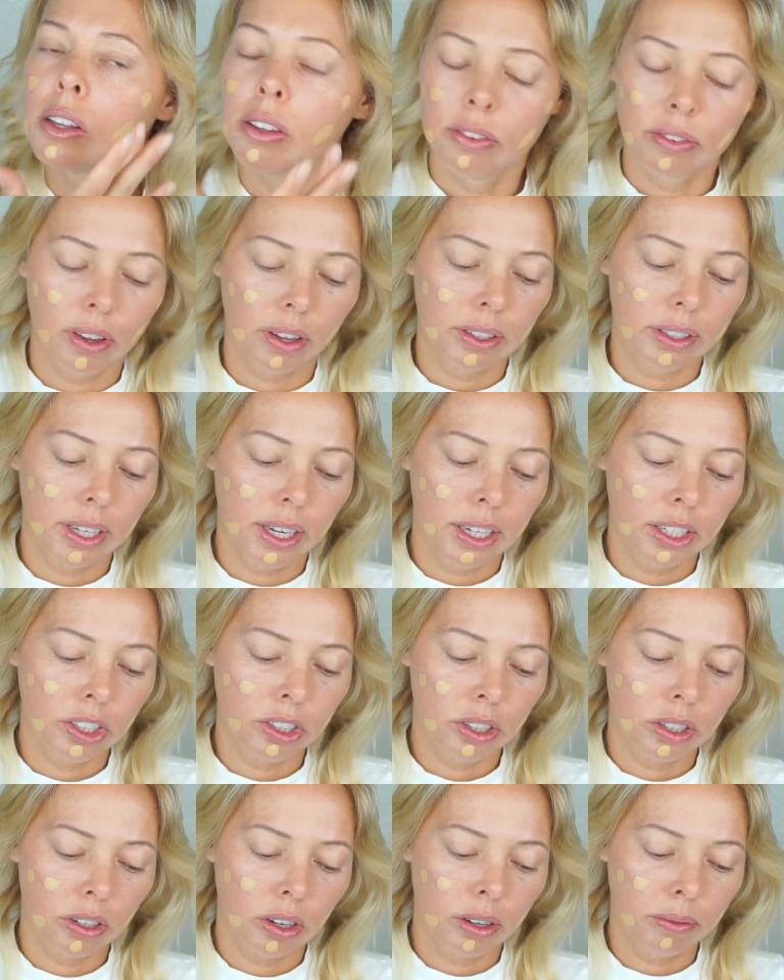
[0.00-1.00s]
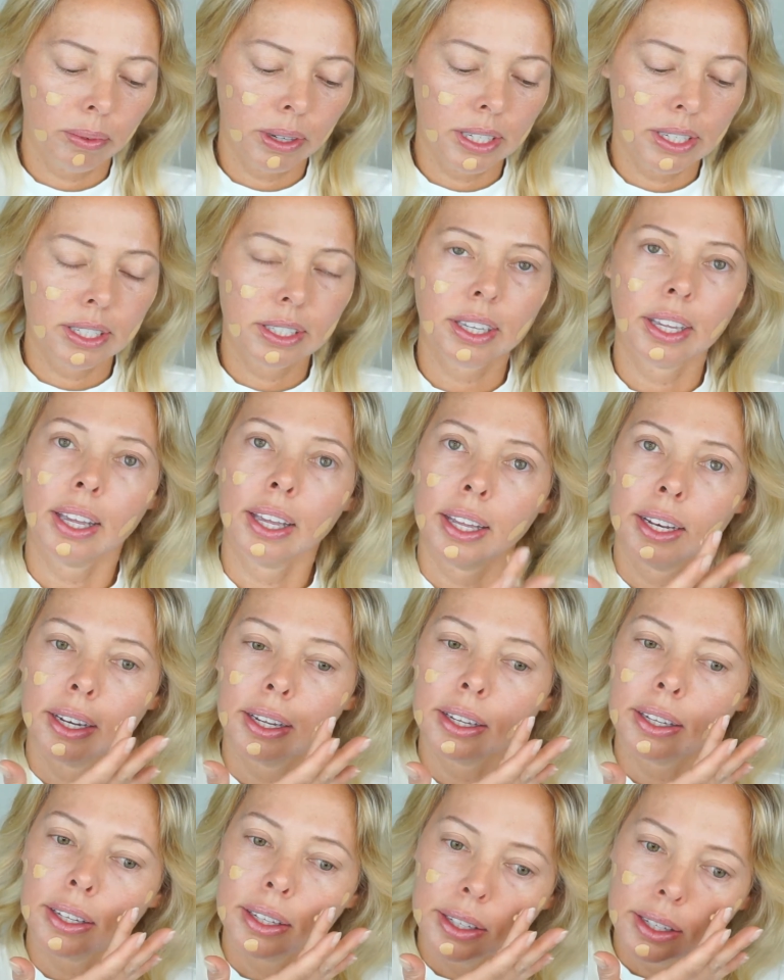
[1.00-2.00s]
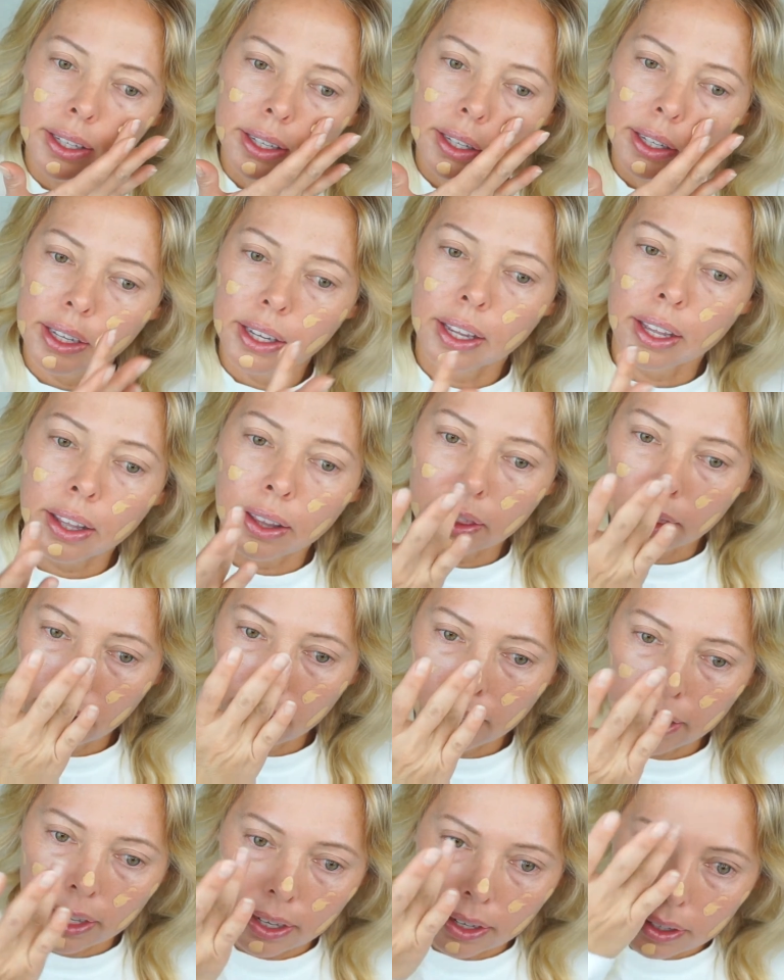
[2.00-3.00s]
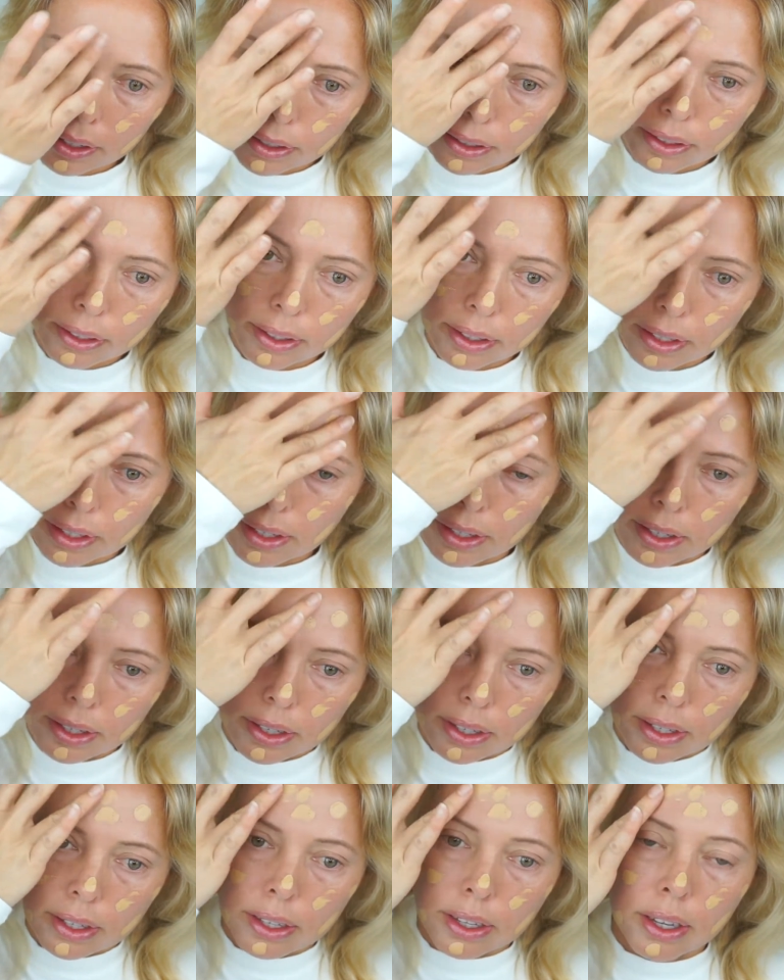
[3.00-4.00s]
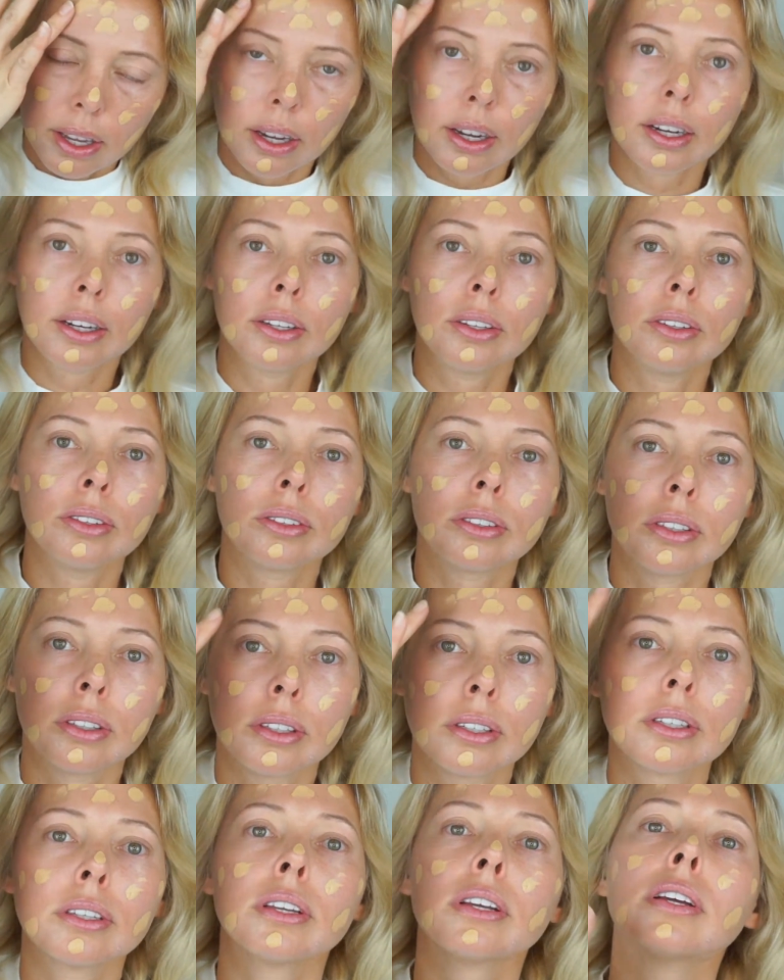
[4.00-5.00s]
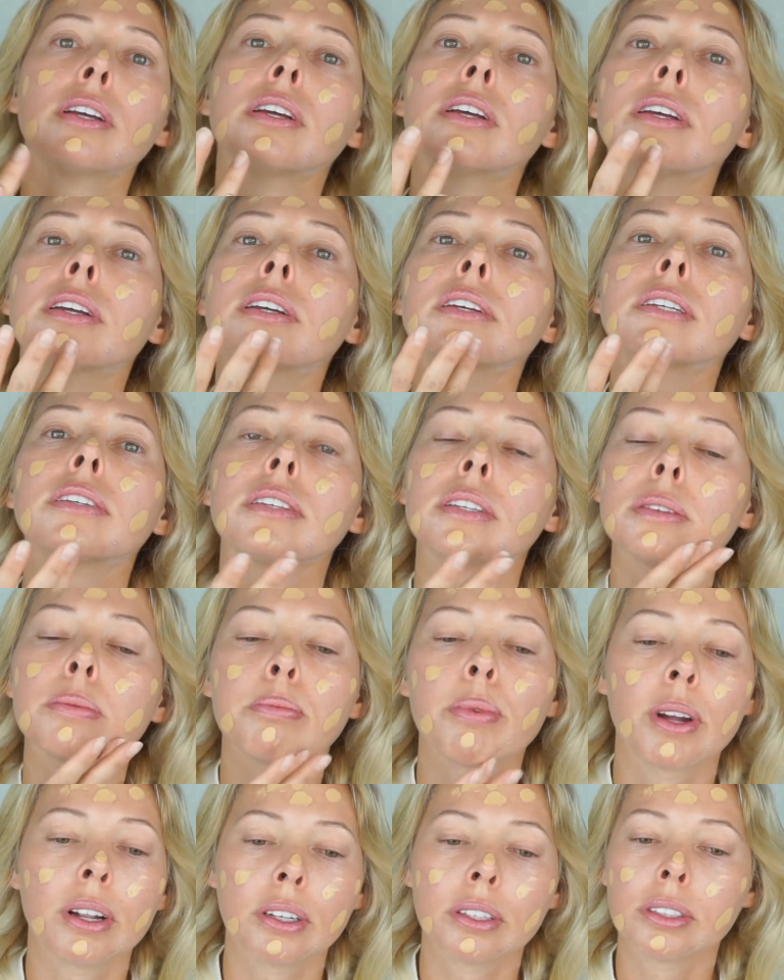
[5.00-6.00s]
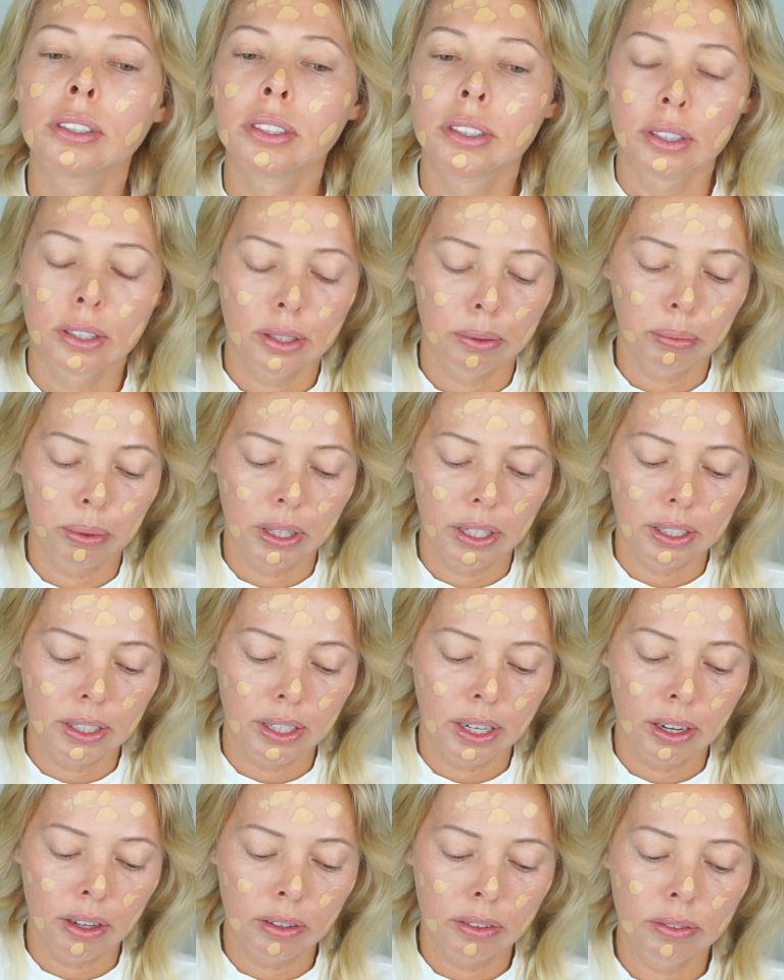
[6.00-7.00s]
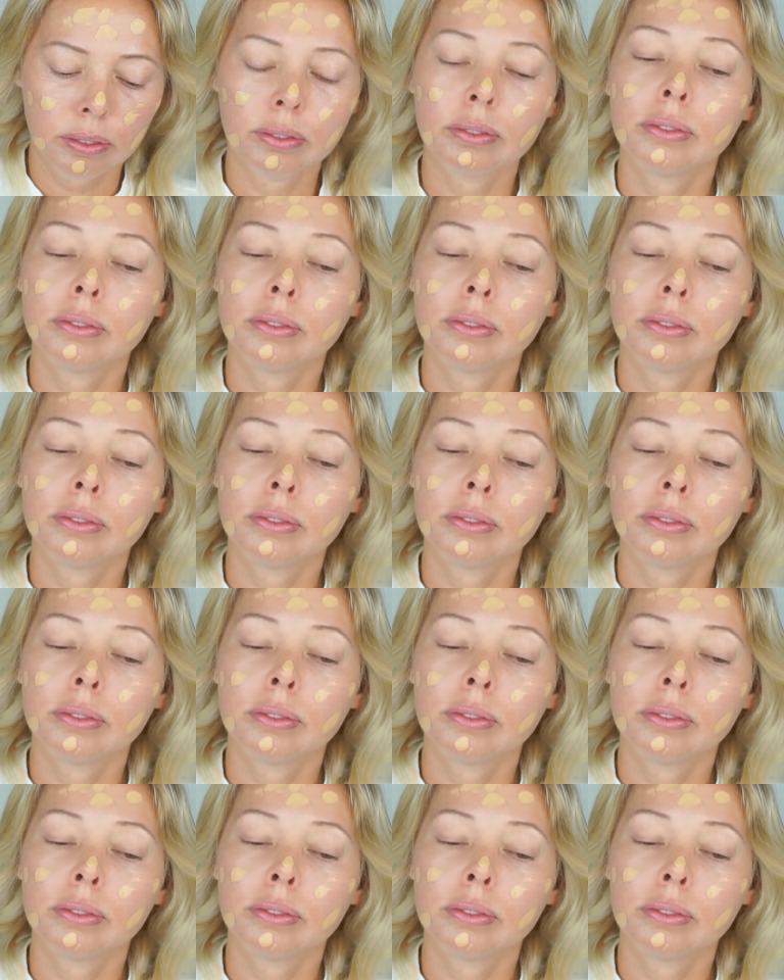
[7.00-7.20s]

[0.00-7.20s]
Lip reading: foundation on my skin and then I'm gonna use this sponge to blend it out.